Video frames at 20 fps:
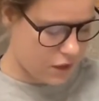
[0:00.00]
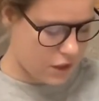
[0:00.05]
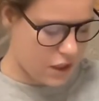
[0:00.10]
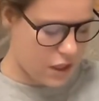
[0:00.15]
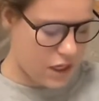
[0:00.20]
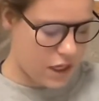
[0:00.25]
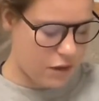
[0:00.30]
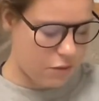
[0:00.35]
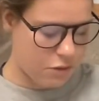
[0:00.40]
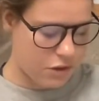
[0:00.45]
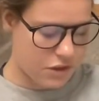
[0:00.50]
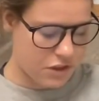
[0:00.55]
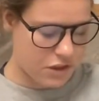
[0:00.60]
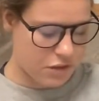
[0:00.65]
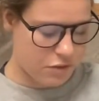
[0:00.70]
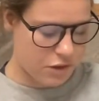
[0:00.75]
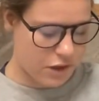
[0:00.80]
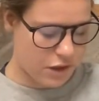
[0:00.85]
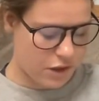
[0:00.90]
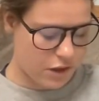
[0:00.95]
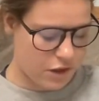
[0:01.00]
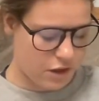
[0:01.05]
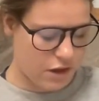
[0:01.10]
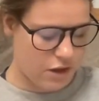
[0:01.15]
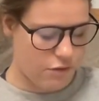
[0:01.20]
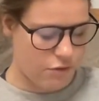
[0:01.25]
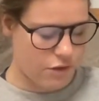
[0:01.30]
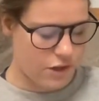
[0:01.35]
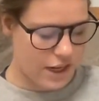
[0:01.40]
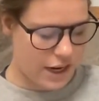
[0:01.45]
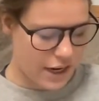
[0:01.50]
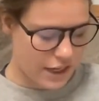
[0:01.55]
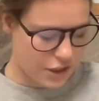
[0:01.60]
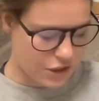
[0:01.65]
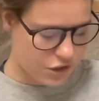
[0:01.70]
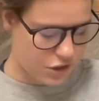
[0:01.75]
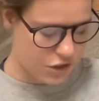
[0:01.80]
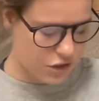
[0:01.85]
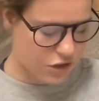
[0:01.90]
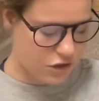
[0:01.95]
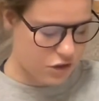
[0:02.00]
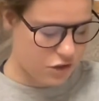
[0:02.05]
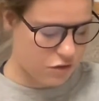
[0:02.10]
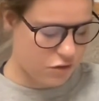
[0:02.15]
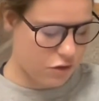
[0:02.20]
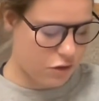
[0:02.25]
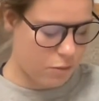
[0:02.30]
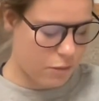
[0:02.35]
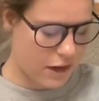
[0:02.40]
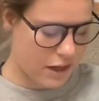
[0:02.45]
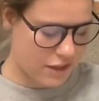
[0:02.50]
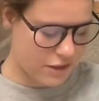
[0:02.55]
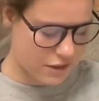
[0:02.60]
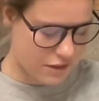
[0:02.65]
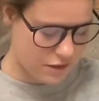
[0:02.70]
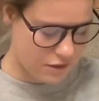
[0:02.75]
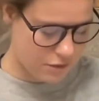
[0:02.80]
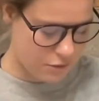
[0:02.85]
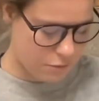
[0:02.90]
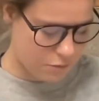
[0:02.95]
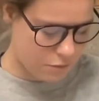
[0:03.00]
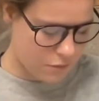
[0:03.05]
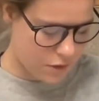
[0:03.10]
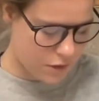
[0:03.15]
It was a reaction to Romanticism,